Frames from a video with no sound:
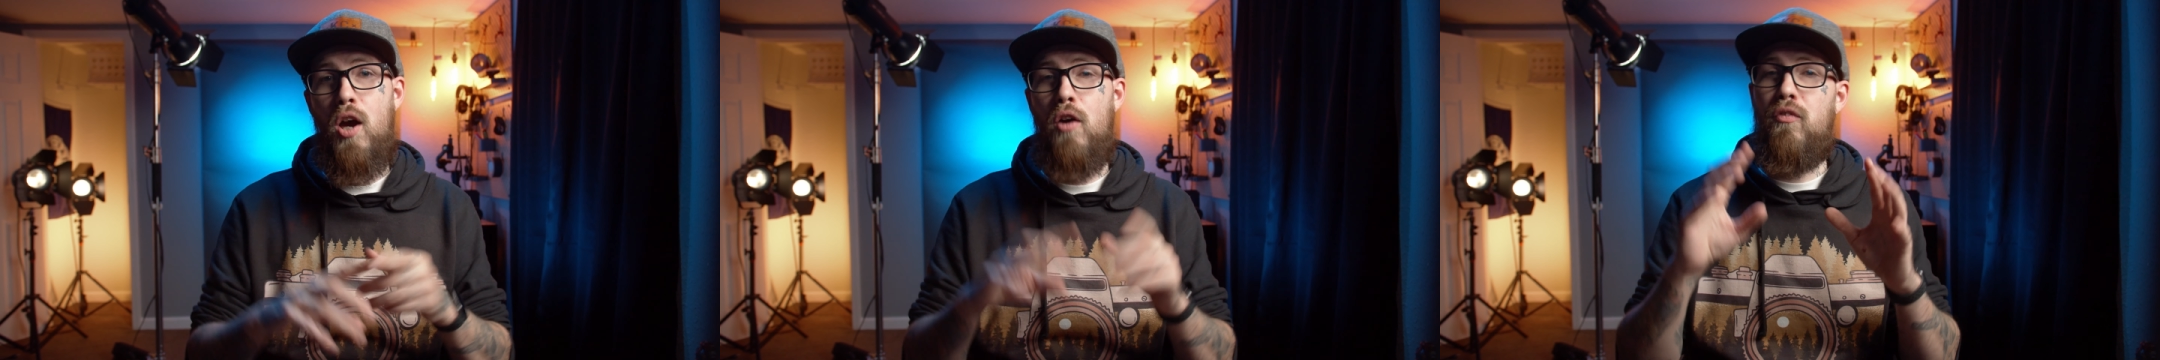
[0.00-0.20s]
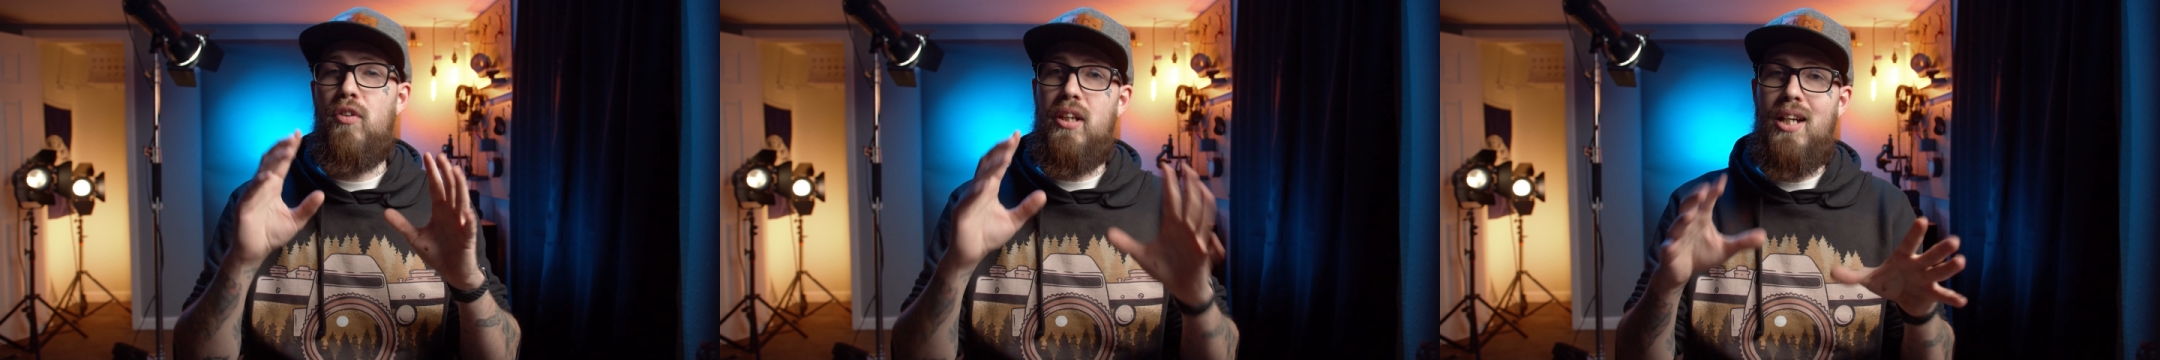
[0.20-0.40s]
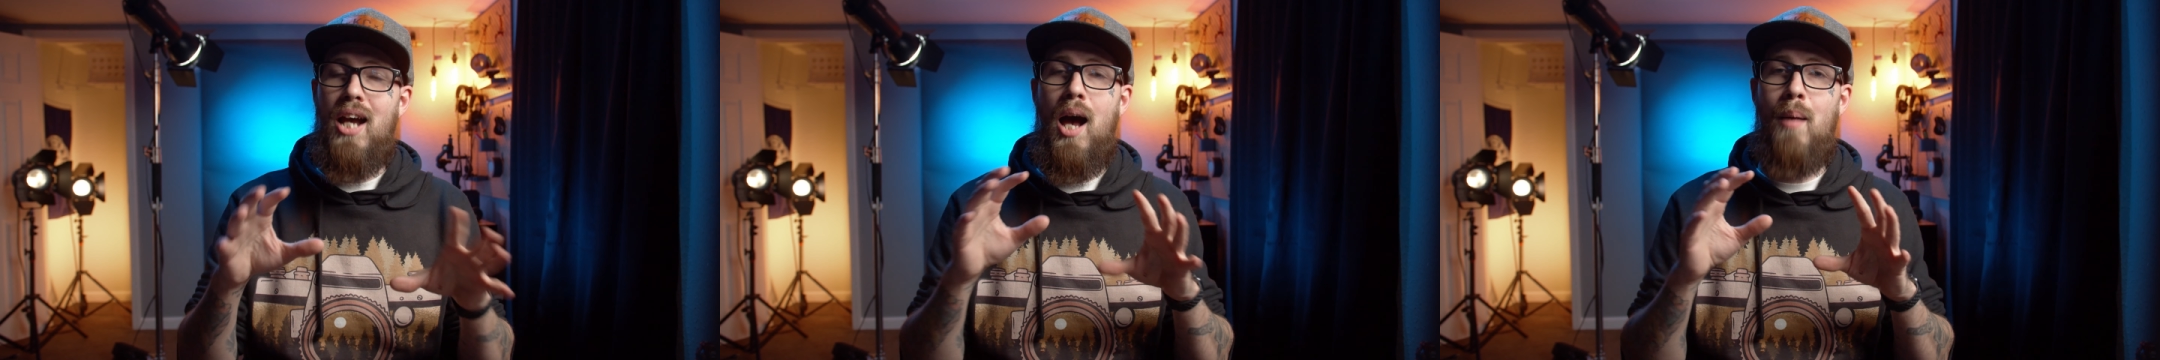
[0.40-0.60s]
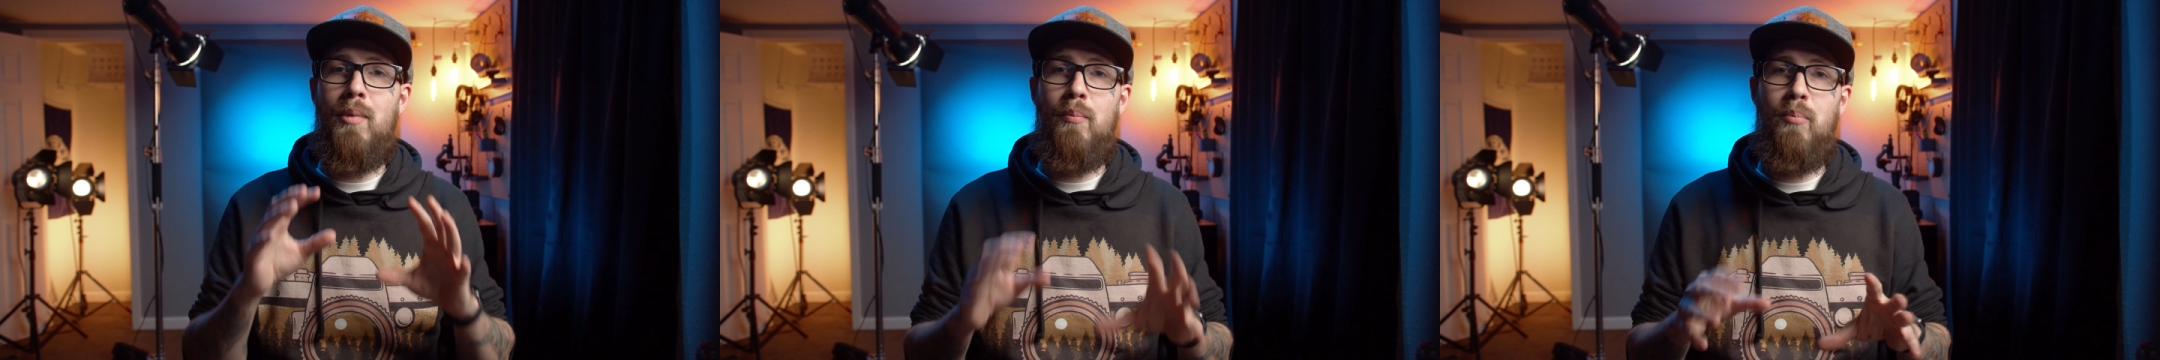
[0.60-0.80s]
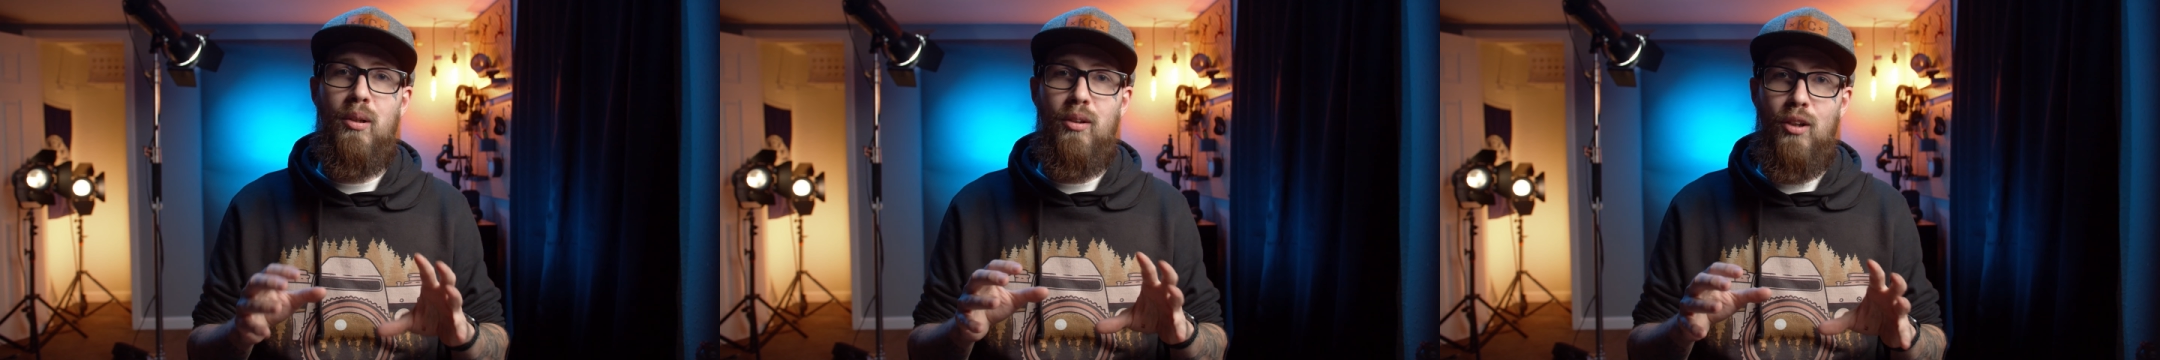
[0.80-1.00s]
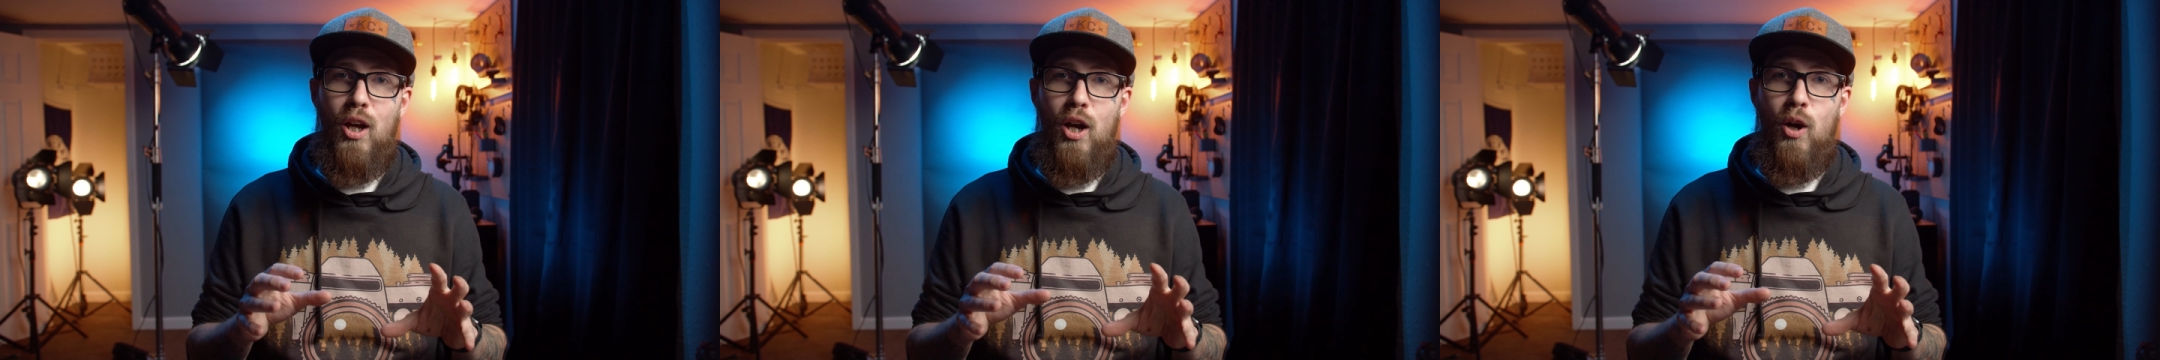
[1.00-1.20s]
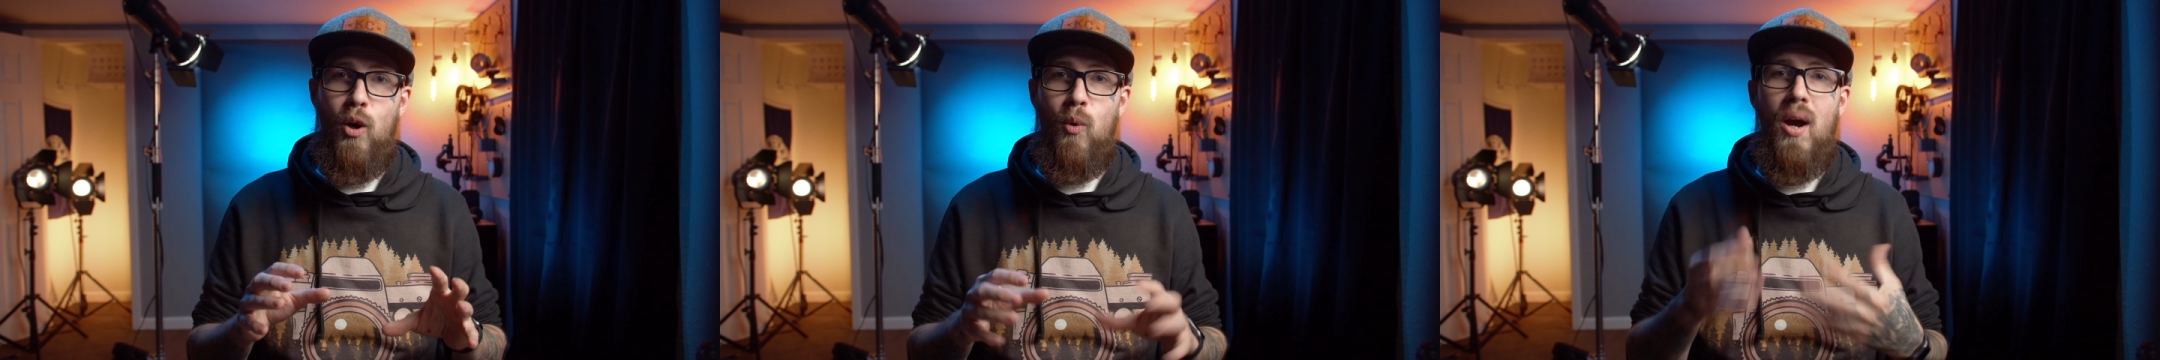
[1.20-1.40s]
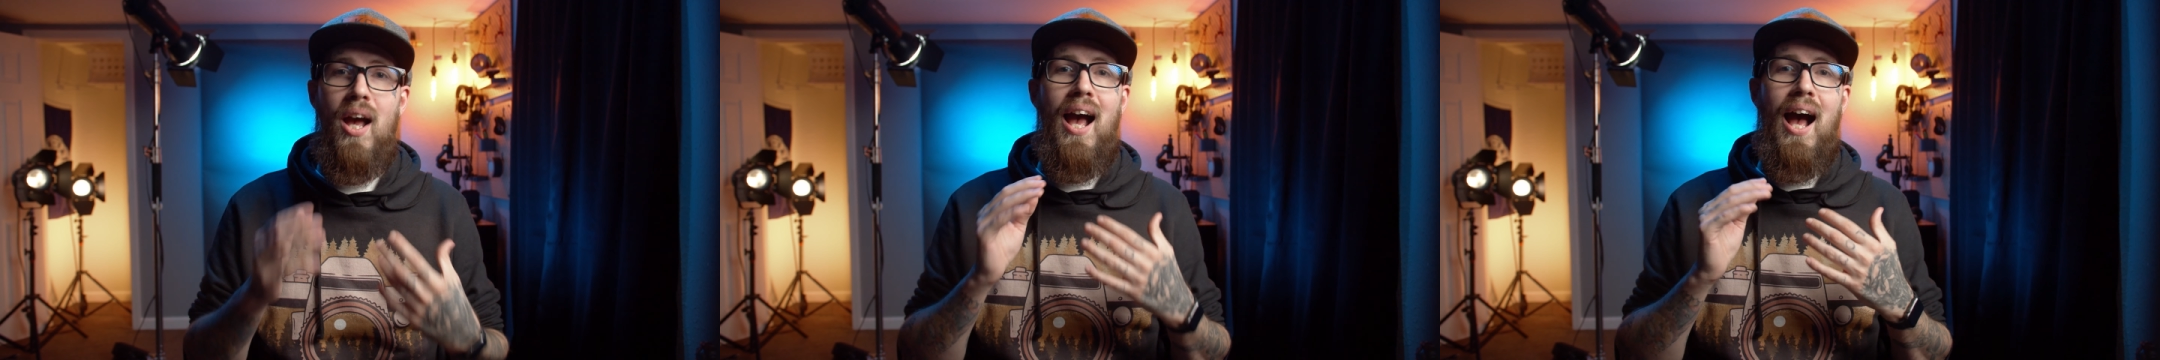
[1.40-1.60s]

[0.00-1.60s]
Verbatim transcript: For the comment below,